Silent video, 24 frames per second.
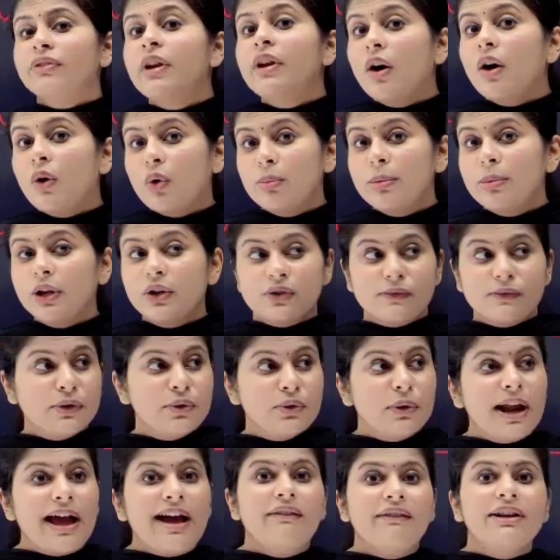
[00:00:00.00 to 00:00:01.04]
now because we
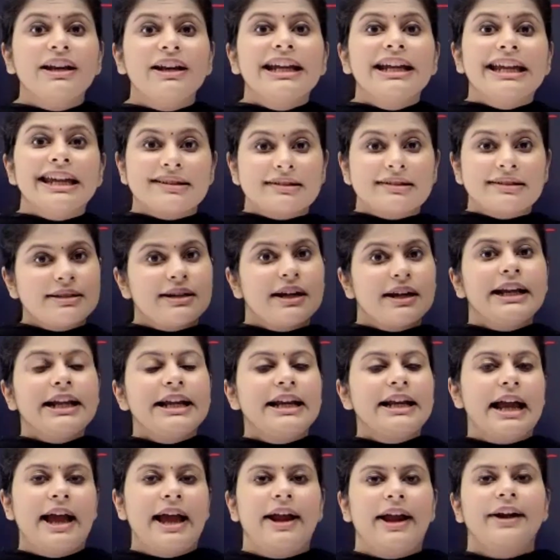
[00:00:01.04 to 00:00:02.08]
don't have any case
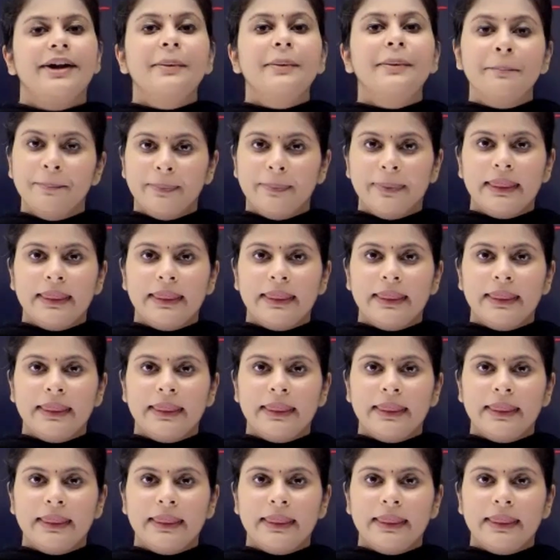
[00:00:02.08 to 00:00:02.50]
study in hand.